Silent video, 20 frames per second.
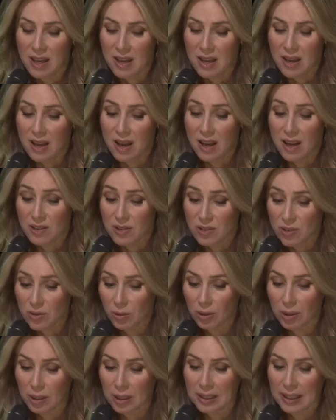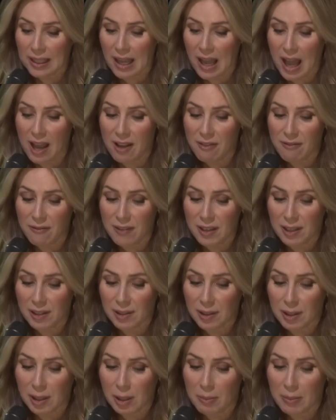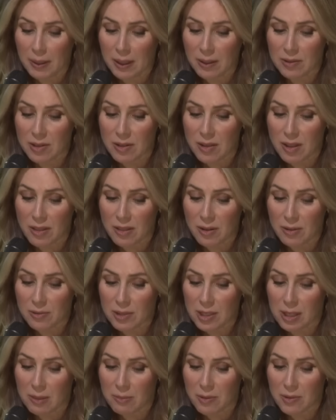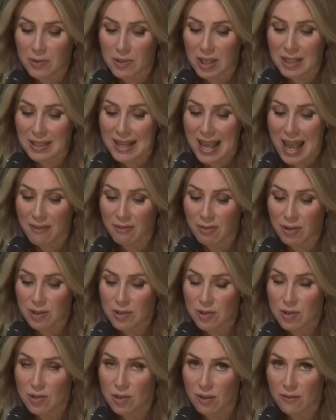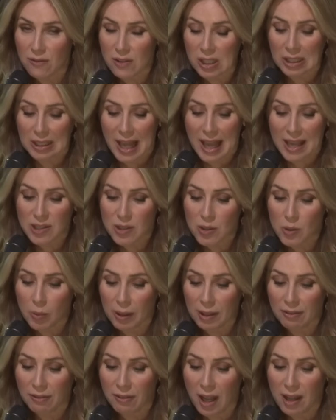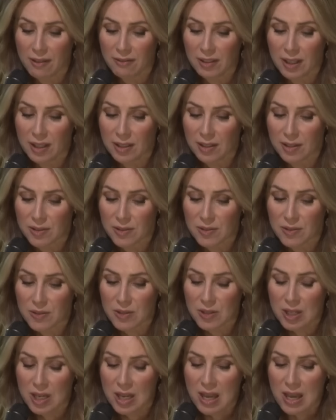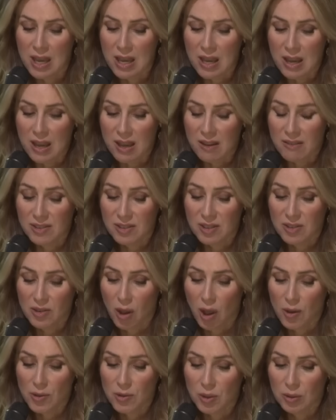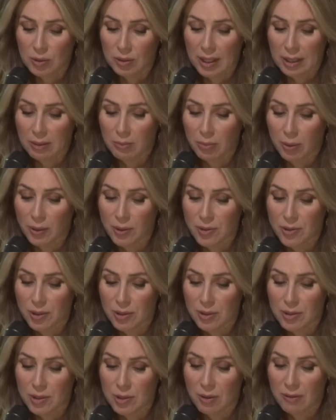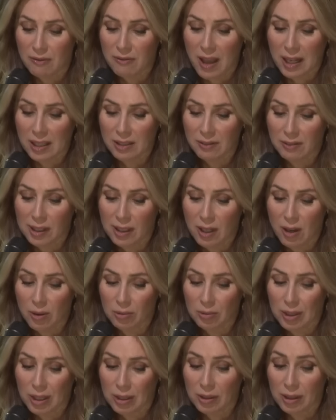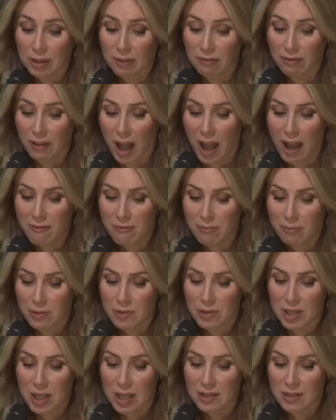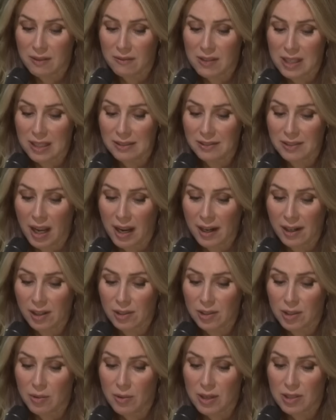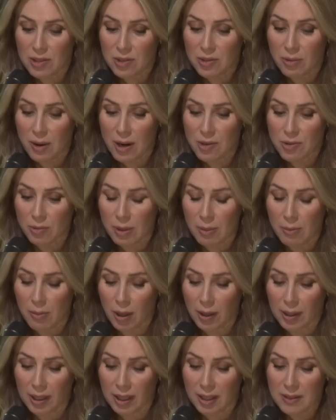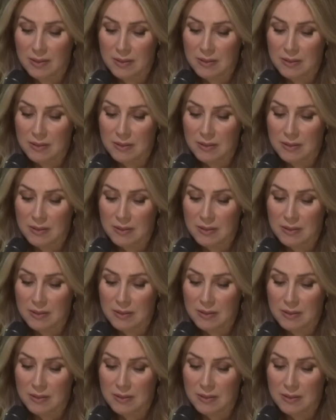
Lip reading: a historically high figure compared to the 13% average over the last 25 years. This has also led Berkshire to effectively own nearly 5% of the entire U.S. Treasury market.